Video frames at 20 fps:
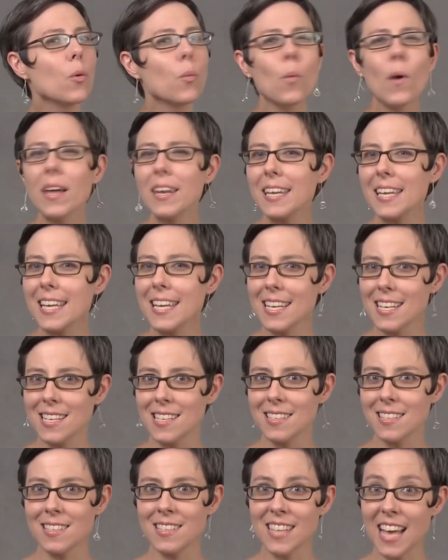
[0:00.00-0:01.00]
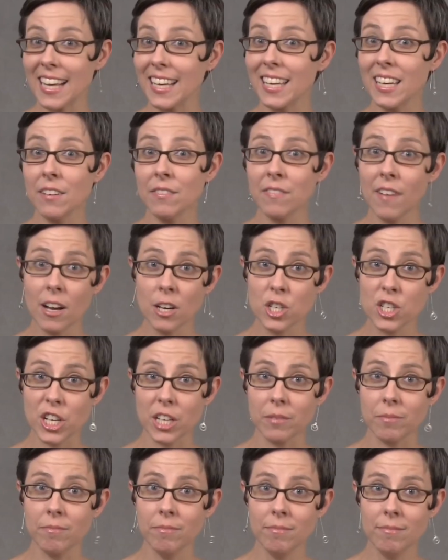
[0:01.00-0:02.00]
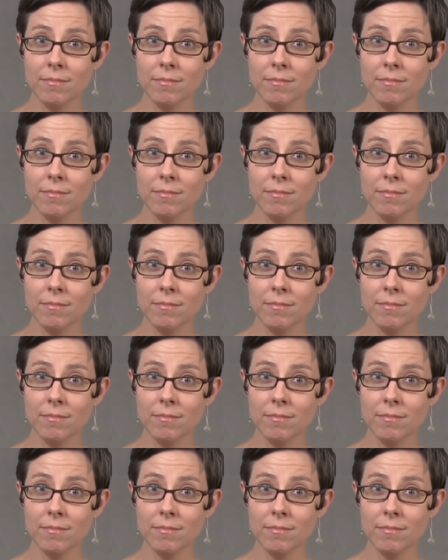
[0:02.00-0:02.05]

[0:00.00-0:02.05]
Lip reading: What is executive function?